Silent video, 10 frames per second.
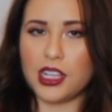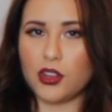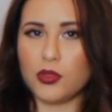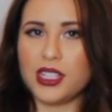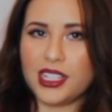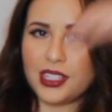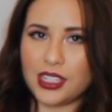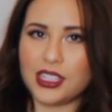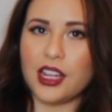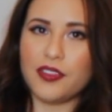he always
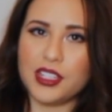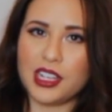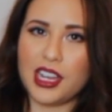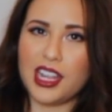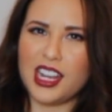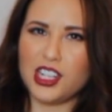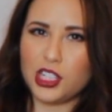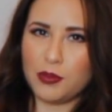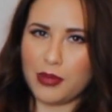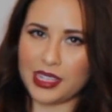stuffs it in and
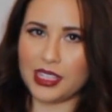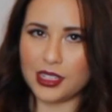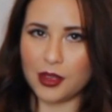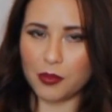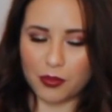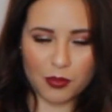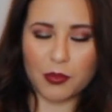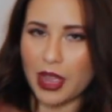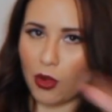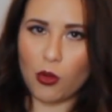just messes up
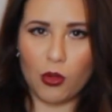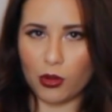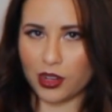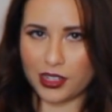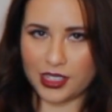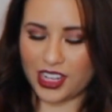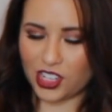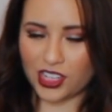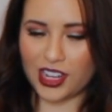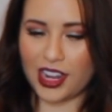my whole
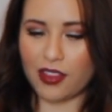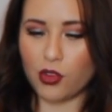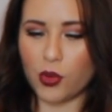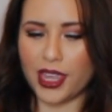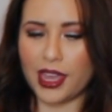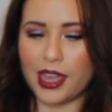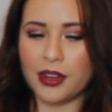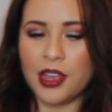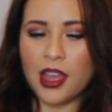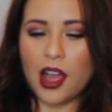organization that I have going
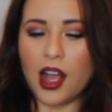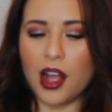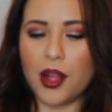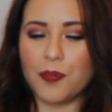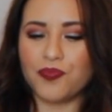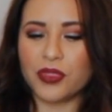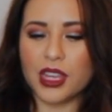on.